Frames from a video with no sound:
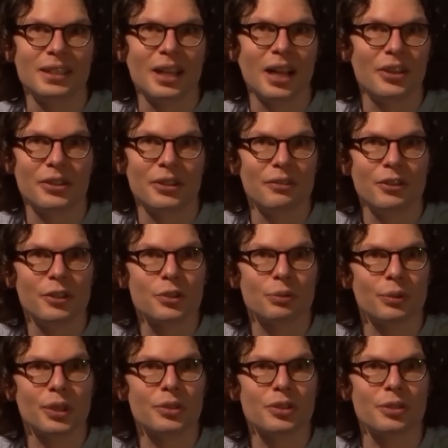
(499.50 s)
It feels
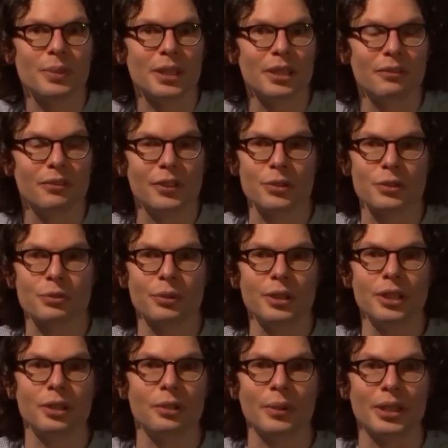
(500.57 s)
real to me, and it feels
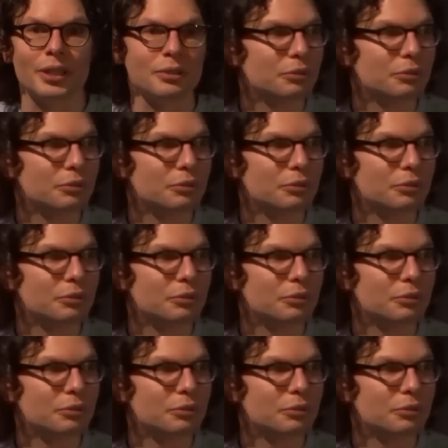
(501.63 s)
real when